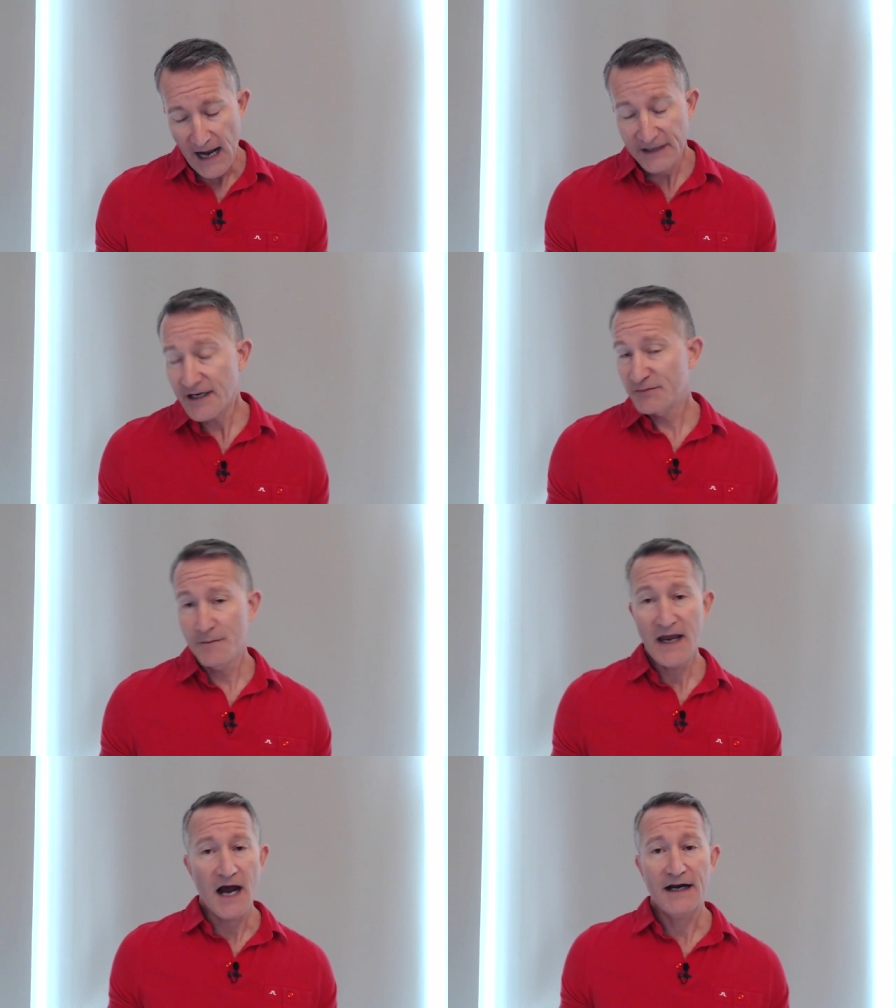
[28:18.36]
it's up
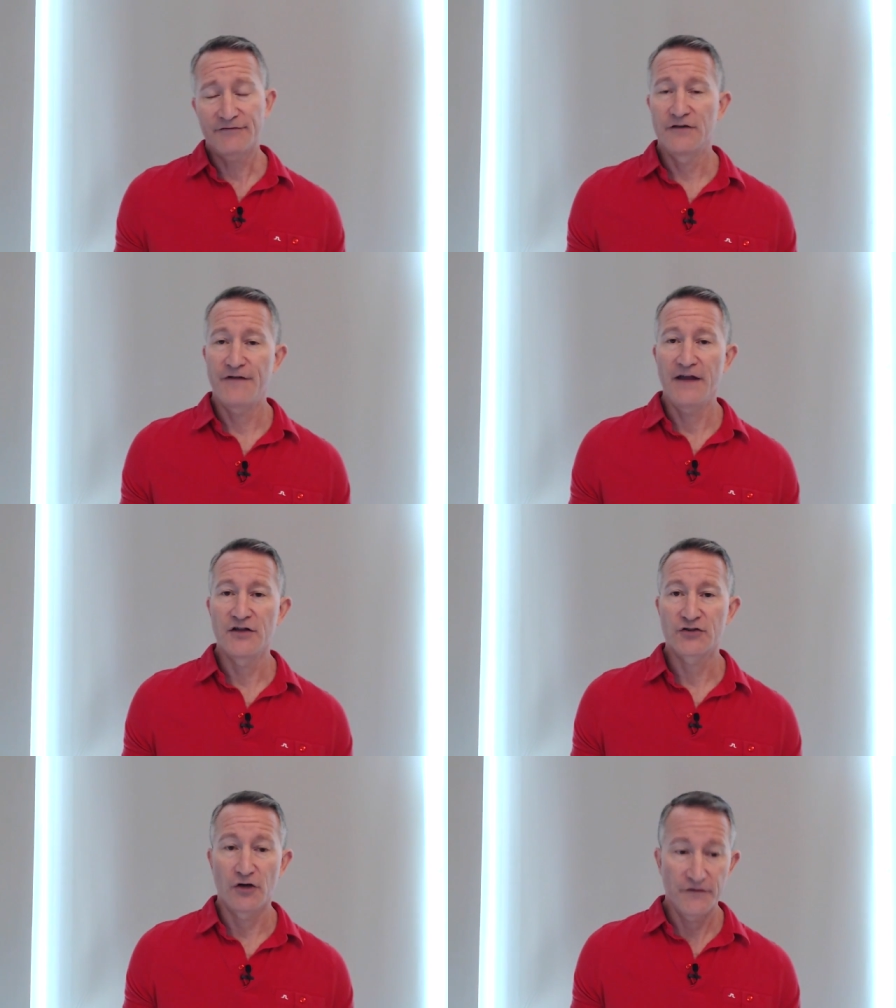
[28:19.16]
to me. I'm gonna have to
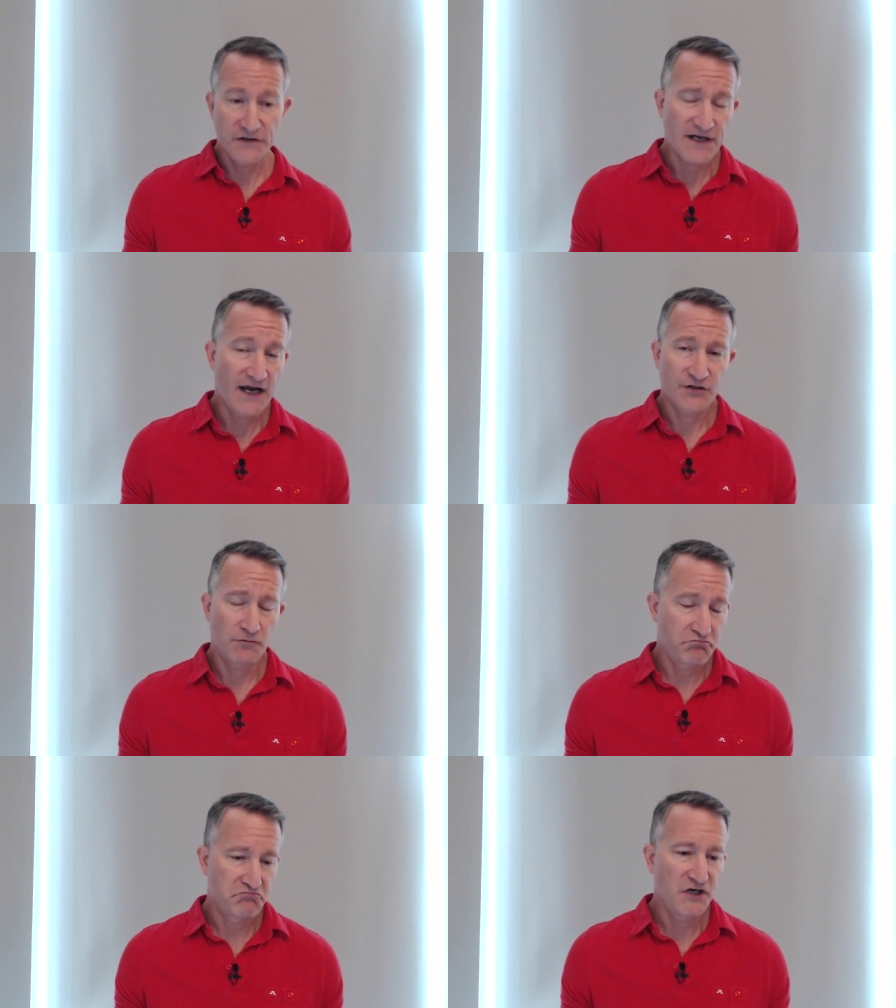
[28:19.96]
defend this girl, and these guys
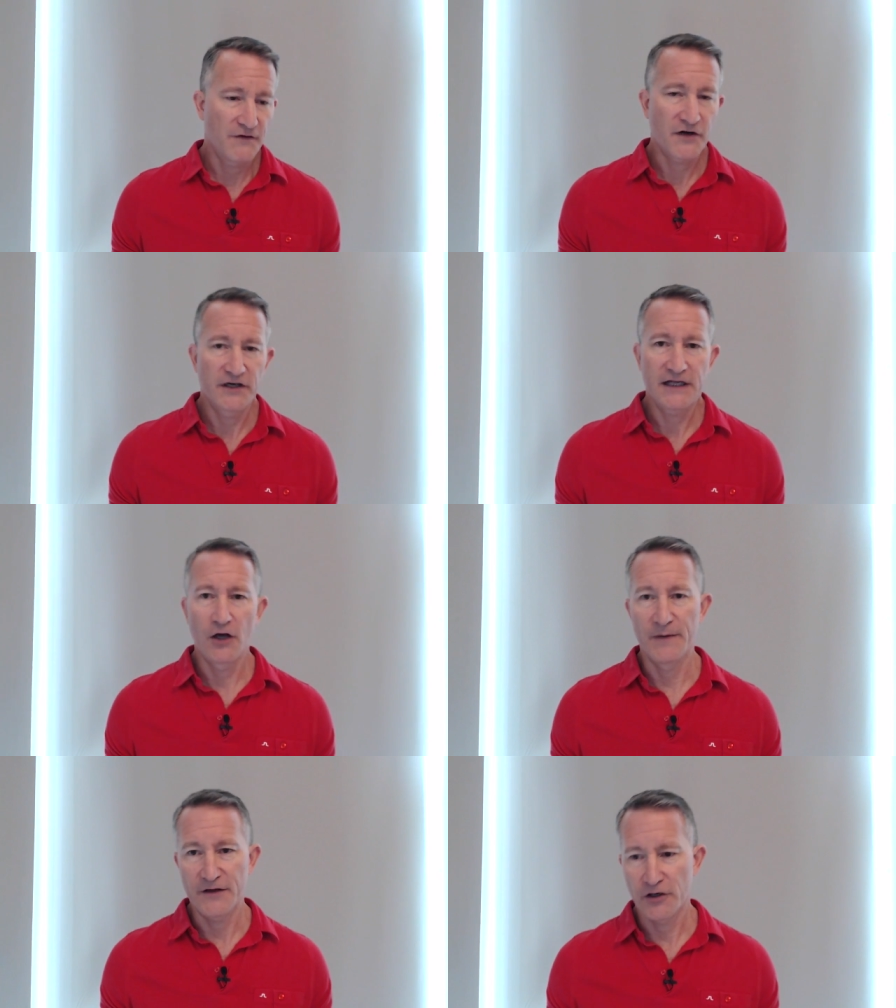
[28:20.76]
are, they're gonna
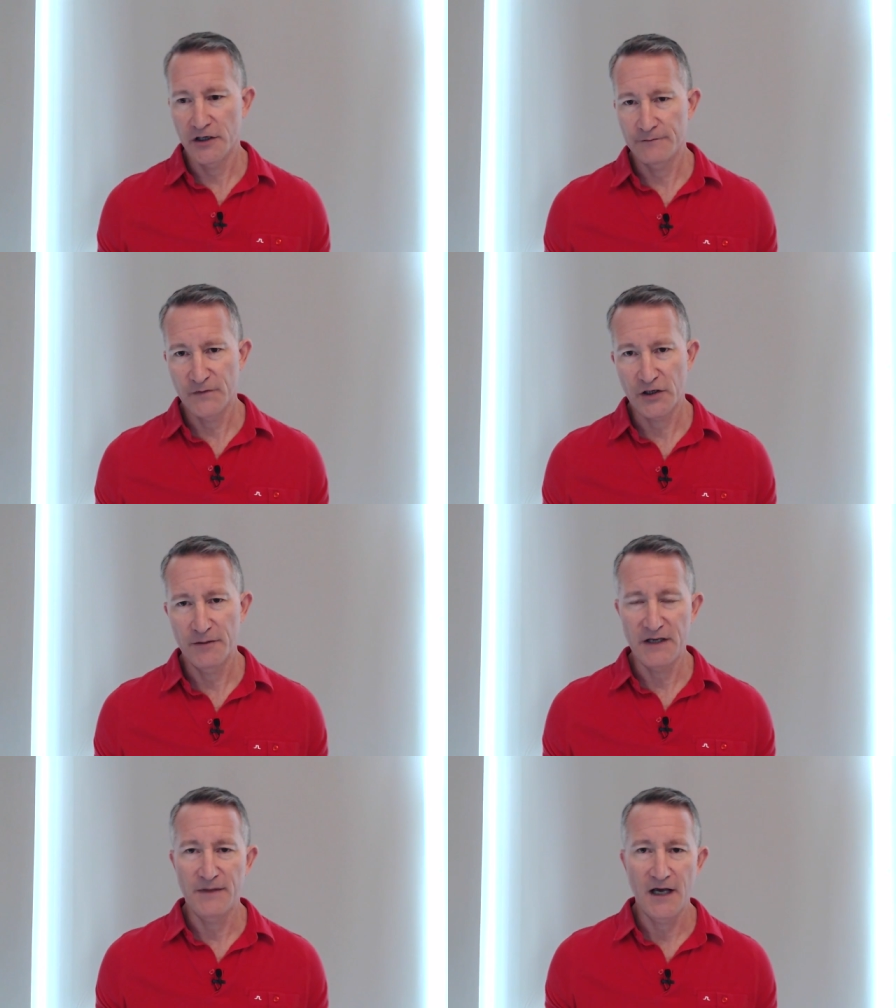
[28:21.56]
kill me. They're
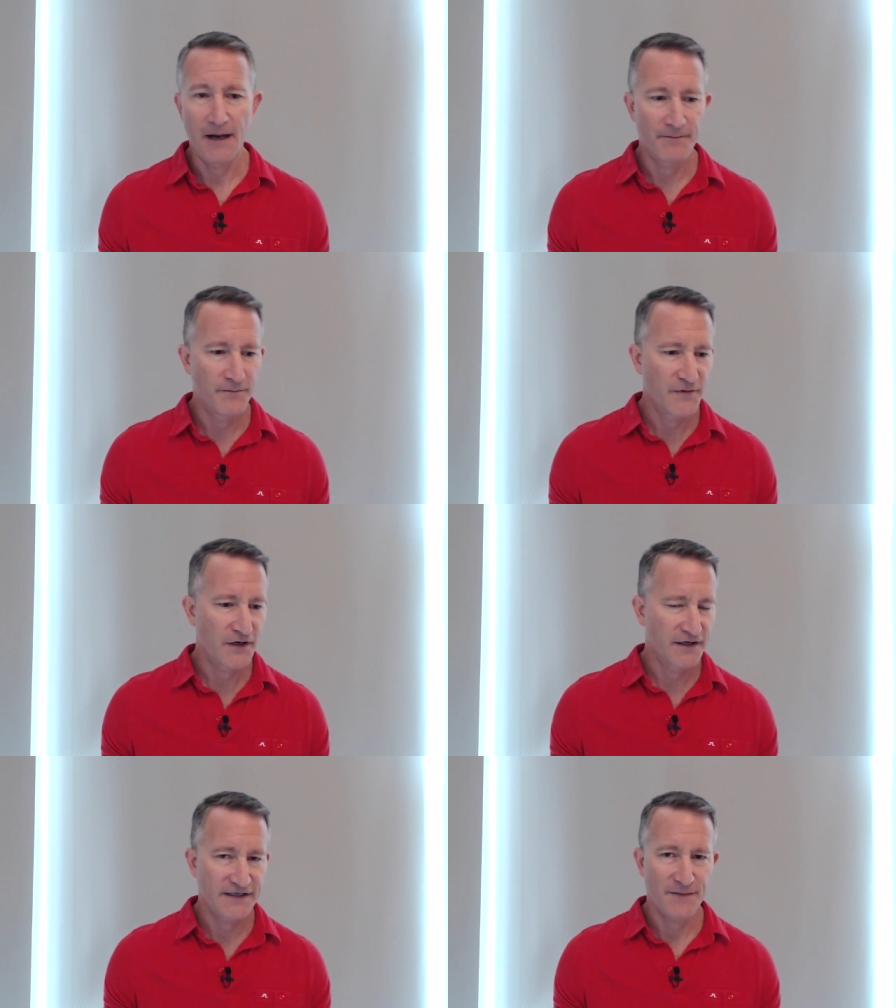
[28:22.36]
gonna beat me up.
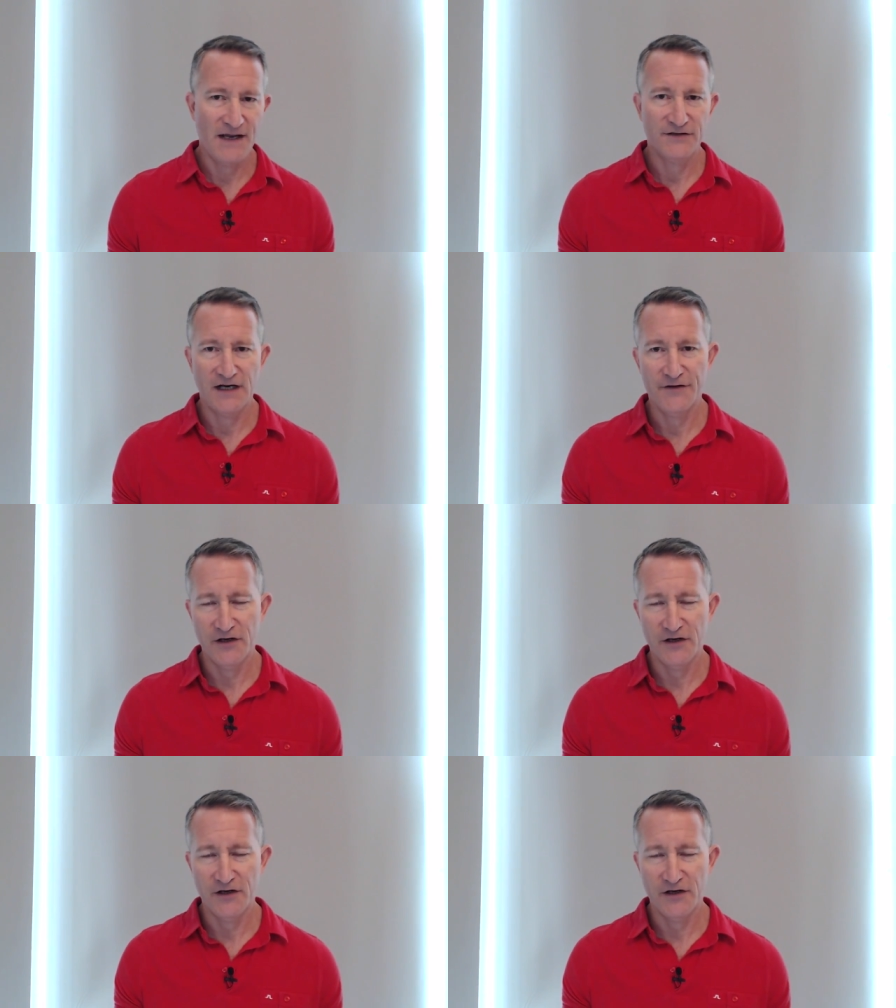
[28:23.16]
They're gonna take me outside.